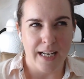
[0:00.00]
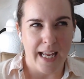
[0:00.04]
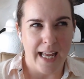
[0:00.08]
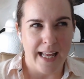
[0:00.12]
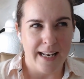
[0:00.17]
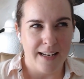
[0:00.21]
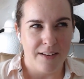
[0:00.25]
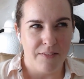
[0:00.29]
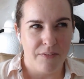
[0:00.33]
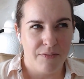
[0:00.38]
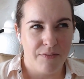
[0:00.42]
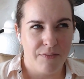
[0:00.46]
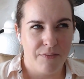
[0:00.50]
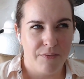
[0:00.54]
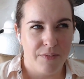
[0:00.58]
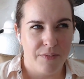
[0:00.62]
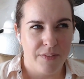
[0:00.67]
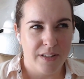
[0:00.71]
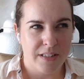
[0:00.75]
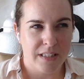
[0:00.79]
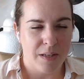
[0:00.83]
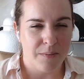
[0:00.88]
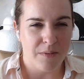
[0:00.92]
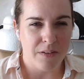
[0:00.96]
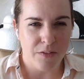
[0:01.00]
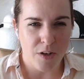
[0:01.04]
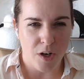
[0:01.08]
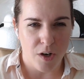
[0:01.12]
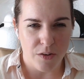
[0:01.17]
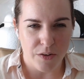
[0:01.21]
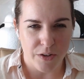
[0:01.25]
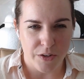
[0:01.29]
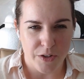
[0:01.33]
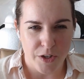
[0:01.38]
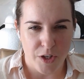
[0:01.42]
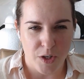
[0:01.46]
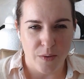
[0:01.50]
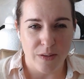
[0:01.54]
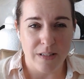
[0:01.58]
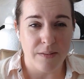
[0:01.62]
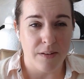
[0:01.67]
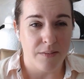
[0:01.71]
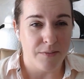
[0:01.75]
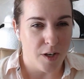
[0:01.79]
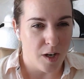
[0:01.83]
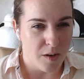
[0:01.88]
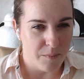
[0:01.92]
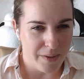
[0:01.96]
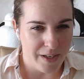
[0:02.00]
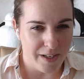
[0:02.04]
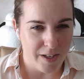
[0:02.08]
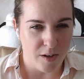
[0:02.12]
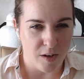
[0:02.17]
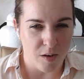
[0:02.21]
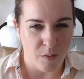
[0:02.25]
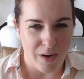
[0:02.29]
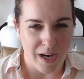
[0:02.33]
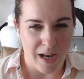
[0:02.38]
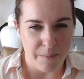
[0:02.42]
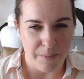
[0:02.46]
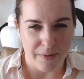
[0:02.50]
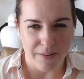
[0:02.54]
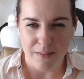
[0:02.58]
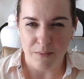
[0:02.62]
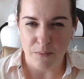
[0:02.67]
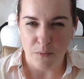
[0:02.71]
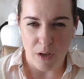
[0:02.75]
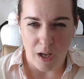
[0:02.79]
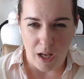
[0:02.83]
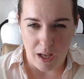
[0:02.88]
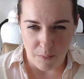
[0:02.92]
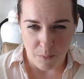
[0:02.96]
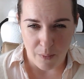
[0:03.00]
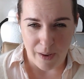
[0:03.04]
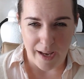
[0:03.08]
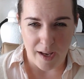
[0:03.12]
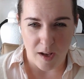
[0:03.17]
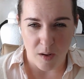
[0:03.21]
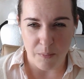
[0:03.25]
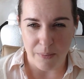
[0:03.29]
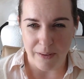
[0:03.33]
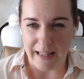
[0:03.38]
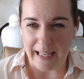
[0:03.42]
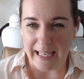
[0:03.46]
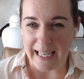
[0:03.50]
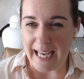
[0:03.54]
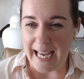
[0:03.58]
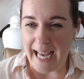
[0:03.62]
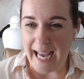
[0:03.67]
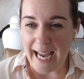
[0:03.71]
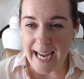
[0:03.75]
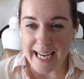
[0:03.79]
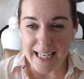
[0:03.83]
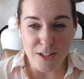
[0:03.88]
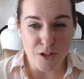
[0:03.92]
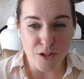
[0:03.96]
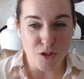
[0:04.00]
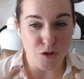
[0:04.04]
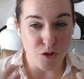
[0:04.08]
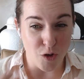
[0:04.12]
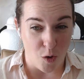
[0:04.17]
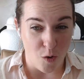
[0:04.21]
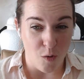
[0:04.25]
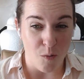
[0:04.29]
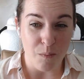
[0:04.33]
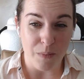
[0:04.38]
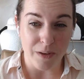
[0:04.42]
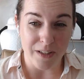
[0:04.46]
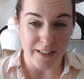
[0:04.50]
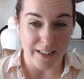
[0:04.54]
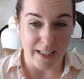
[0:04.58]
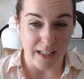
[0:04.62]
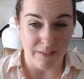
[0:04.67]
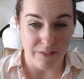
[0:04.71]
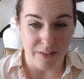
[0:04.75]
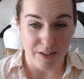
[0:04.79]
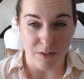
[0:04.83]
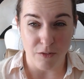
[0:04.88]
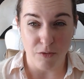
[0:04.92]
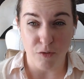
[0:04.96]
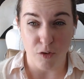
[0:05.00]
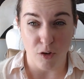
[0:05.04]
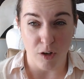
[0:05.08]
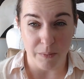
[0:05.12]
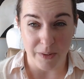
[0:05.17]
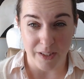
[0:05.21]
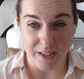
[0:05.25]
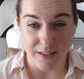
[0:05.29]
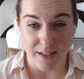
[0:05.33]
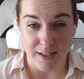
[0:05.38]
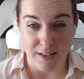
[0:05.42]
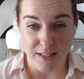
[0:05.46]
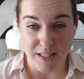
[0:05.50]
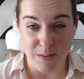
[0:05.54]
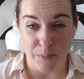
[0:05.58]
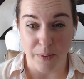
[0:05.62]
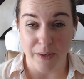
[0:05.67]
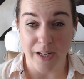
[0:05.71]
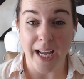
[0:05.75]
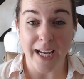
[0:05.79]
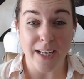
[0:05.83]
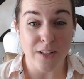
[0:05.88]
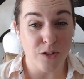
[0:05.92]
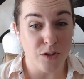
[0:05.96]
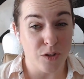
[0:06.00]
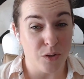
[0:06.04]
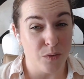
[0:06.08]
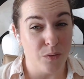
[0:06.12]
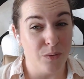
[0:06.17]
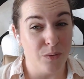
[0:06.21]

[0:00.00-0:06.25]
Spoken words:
And if some of y'all are new, some of y'all have been here a while, but like, I don't believe in formulas, but I do